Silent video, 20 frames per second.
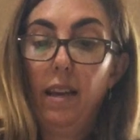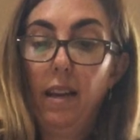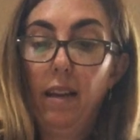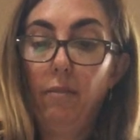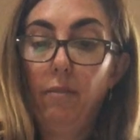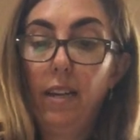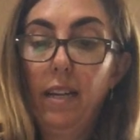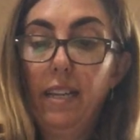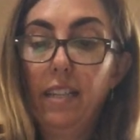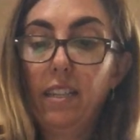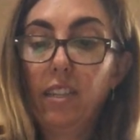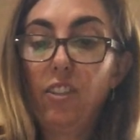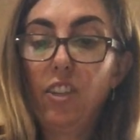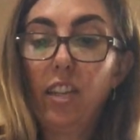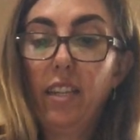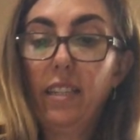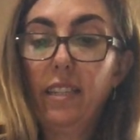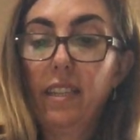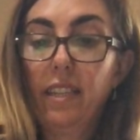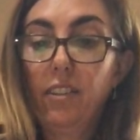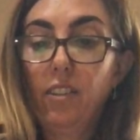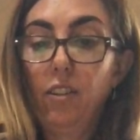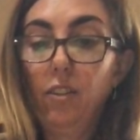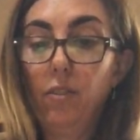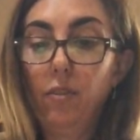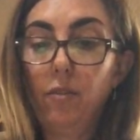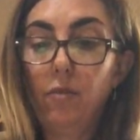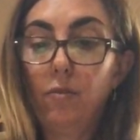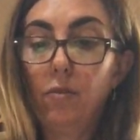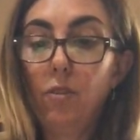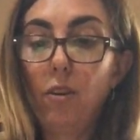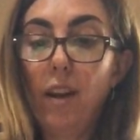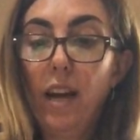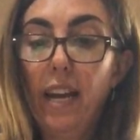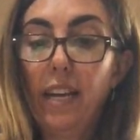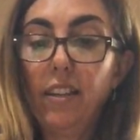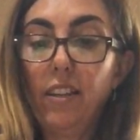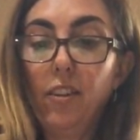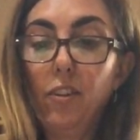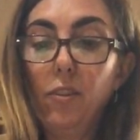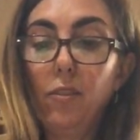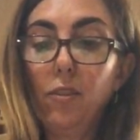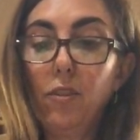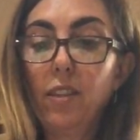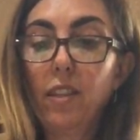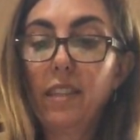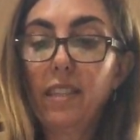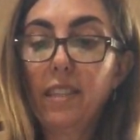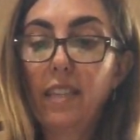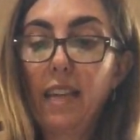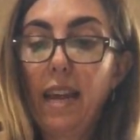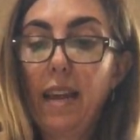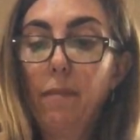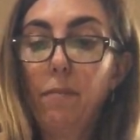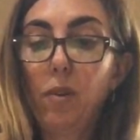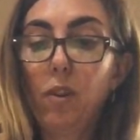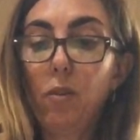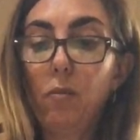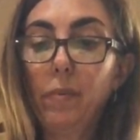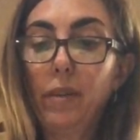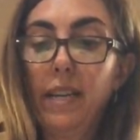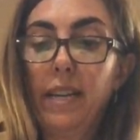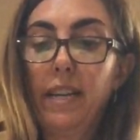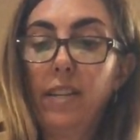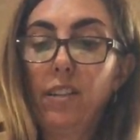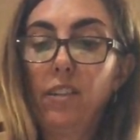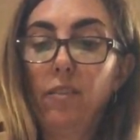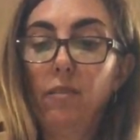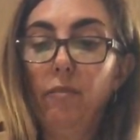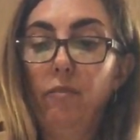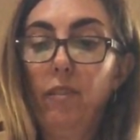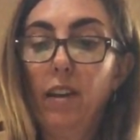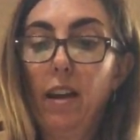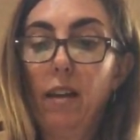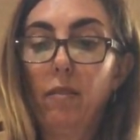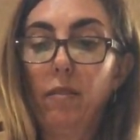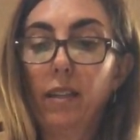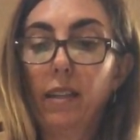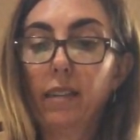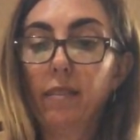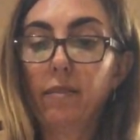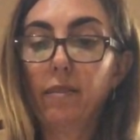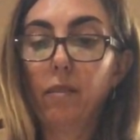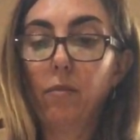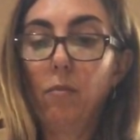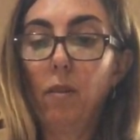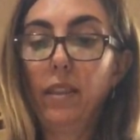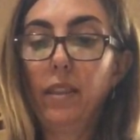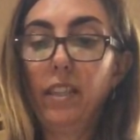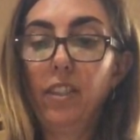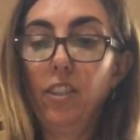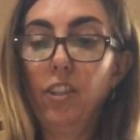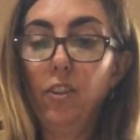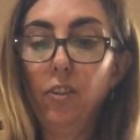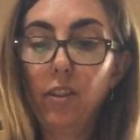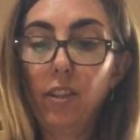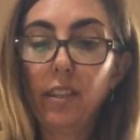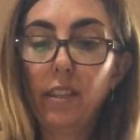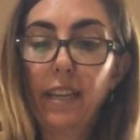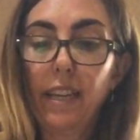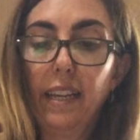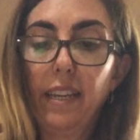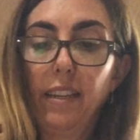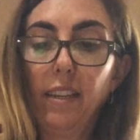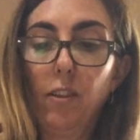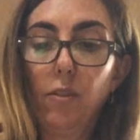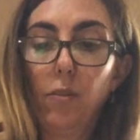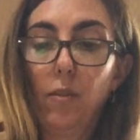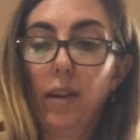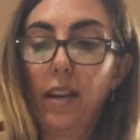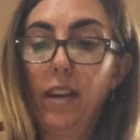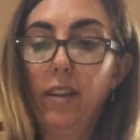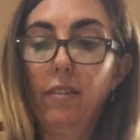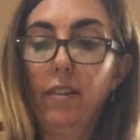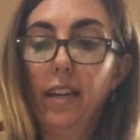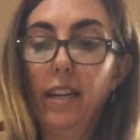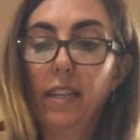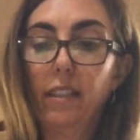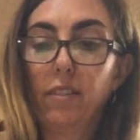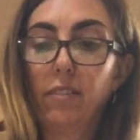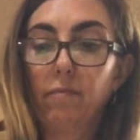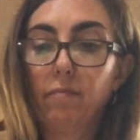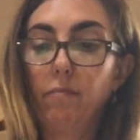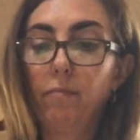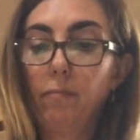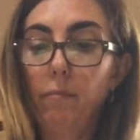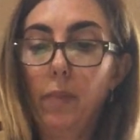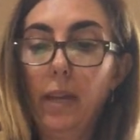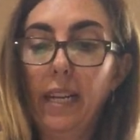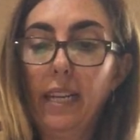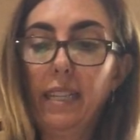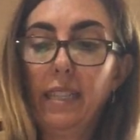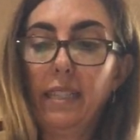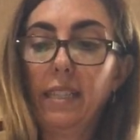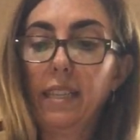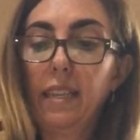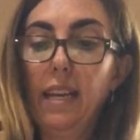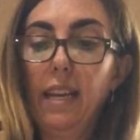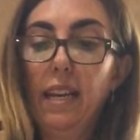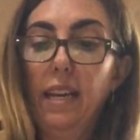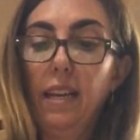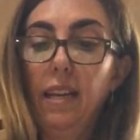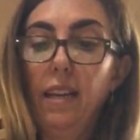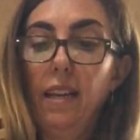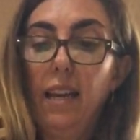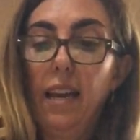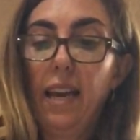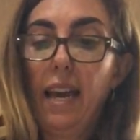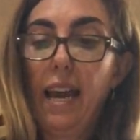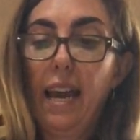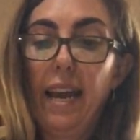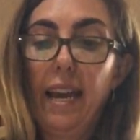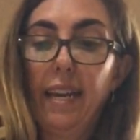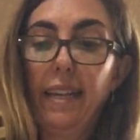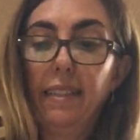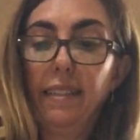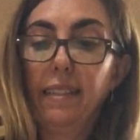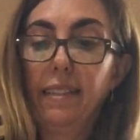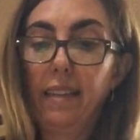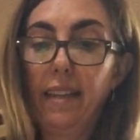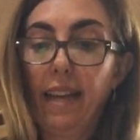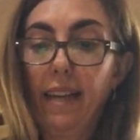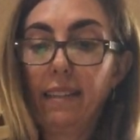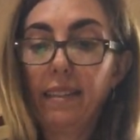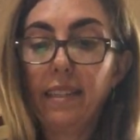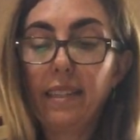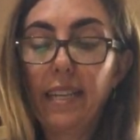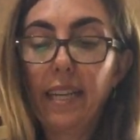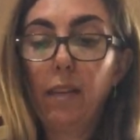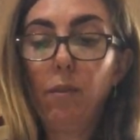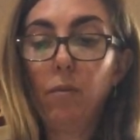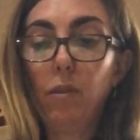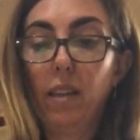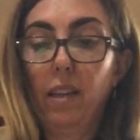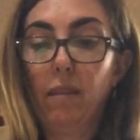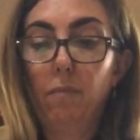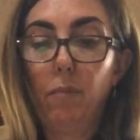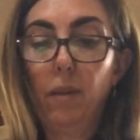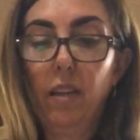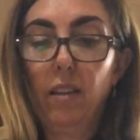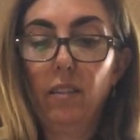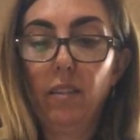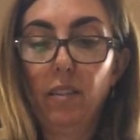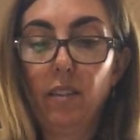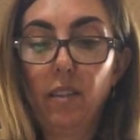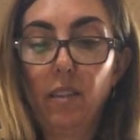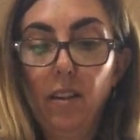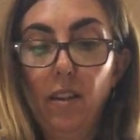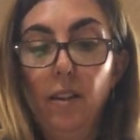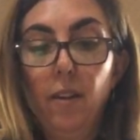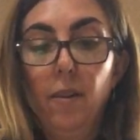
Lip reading: I really suggest that you try and use the same combination of flour, the one that you can get in your area. Pick it and stick with it, because